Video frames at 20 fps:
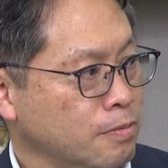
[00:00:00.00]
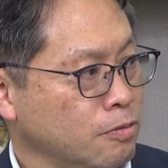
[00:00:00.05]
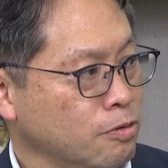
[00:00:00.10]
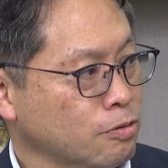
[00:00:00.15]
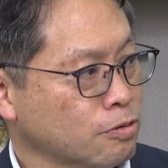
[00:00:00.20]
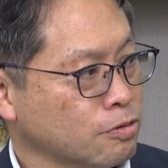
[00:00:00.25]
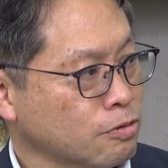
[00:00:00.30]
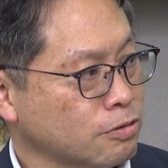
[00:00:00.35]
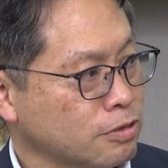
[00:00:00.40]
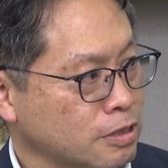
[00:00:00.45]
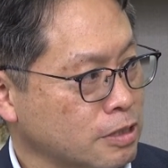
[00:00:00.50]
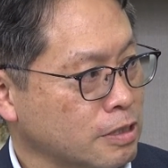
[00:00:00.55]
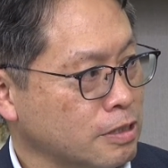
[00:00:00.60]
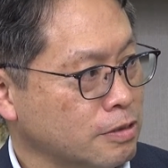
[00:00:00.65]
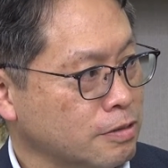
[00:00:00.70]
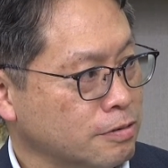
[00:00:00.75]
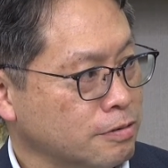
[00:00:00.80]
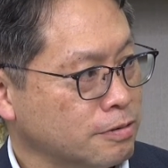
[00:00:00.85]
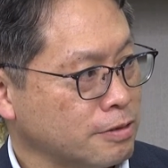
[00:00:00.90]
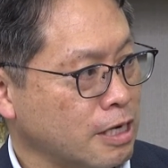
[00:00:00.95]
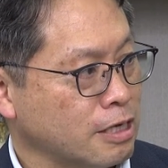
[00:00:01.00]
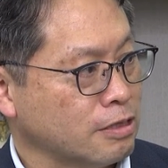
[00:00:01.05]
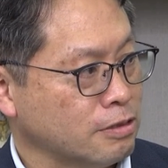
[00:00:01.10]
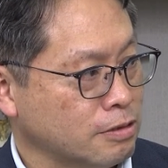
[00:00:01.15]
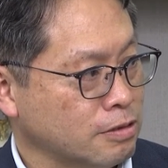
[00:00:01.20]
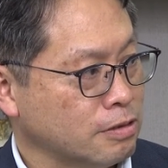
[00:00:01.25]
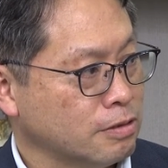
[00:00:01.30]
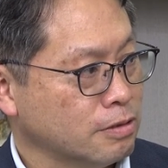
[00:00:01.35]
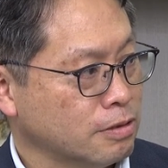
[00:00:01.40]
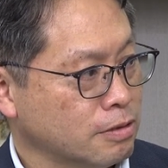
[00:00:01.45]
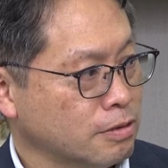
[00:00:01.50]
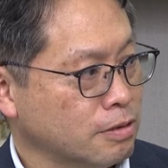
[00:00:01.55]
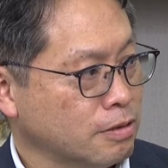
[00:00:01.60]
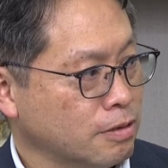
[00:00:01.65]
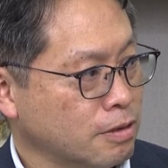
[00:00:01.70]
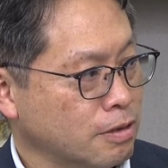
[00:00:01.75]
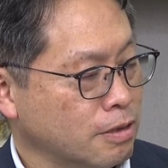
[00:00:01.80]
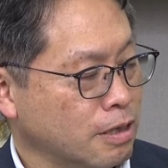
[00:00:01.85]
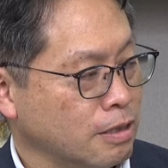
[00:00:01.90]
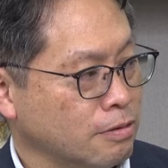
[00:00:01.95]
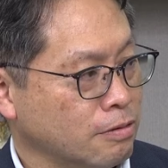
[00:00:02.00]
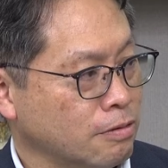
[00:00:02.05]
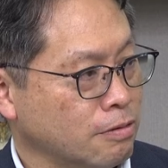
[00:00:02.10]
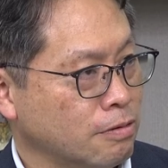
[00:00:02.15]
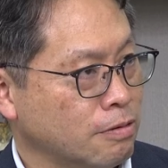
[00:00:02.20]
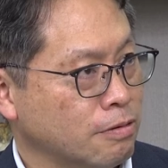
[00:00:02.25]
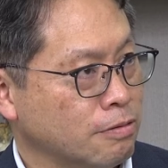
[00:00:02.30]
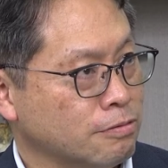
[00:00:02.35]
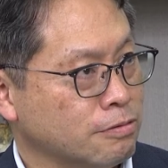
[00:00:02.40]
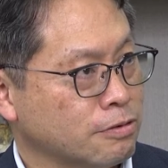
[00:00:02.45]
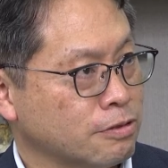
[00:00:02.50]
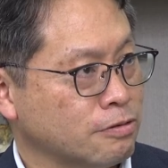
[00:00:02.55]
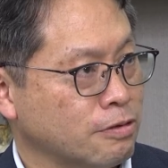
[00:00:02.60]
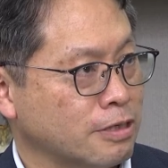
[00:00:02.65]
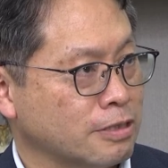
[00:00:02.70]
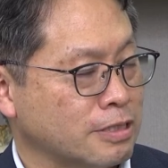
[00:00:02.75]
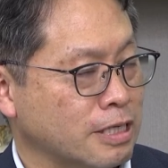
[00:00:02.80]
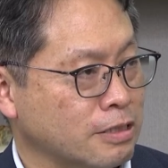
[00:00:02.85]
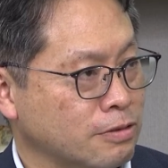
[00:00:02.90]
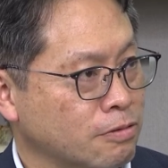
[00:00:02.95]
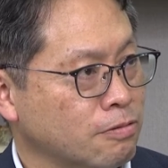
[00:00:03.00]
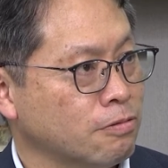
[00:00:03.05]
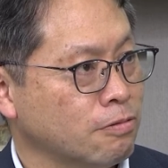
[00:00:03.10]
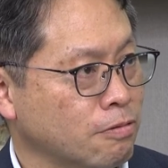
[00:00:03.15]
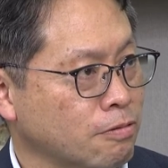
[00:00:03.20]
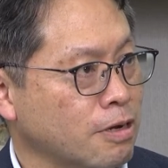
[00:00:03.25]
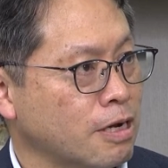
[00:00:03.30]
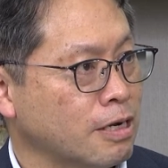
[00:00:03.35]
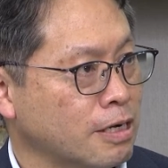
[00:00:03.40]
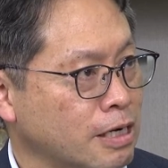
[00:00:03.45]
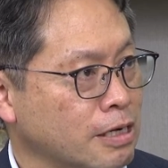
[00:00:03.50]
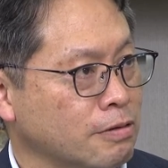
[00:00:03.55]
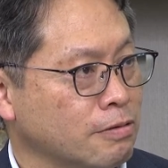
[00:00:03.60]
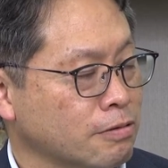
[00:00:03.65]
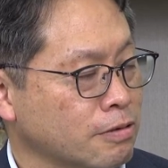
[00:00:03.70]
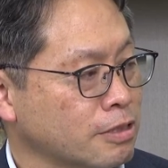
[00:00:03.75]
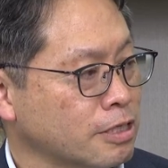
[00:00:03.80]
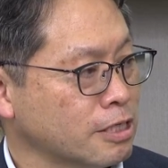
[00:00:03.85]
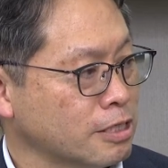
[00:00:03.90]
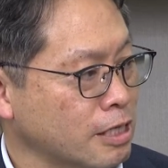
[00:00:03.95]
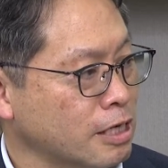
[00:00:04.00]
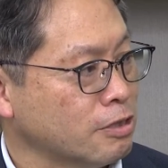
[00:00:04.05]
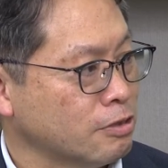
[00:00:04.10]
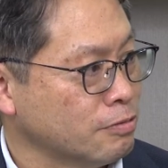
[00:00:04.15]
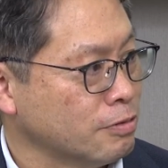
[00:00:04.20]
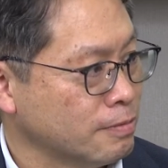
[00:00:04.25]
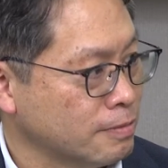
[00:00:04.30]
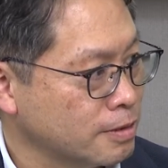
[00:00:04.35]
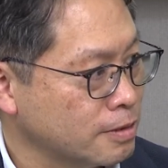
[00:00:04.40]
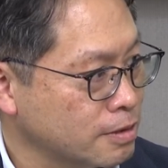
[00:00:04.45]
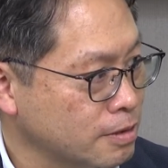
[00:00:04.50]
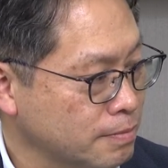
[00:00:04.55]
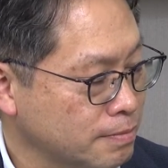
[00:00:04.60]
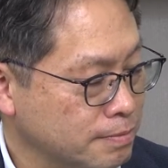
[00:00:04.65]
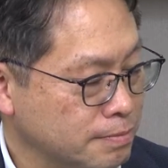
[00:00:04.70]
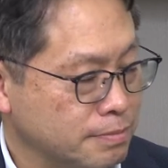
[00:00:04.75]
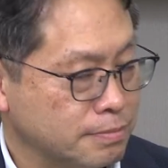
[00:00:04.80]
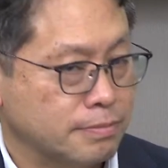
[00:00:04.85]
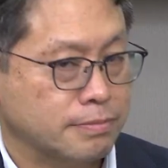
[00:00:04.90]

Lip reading: as you have mentioned, could you deeply mention your